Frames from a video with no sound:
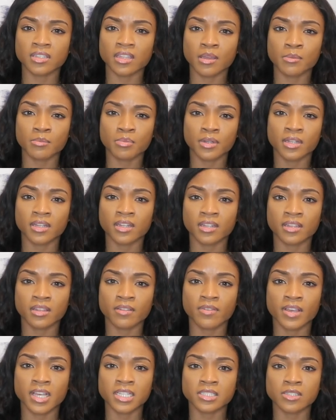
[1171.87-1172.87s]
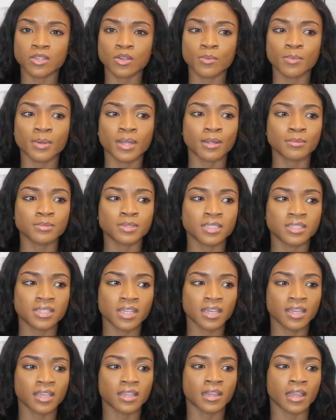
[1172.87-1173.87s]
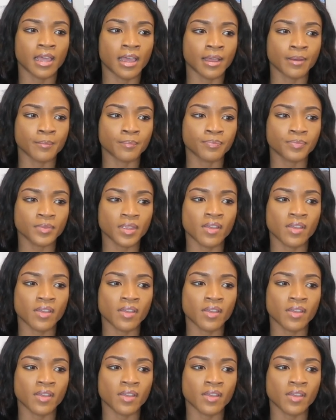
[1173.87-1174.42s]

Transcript: and put it in the vessel, but I'm just thinking like,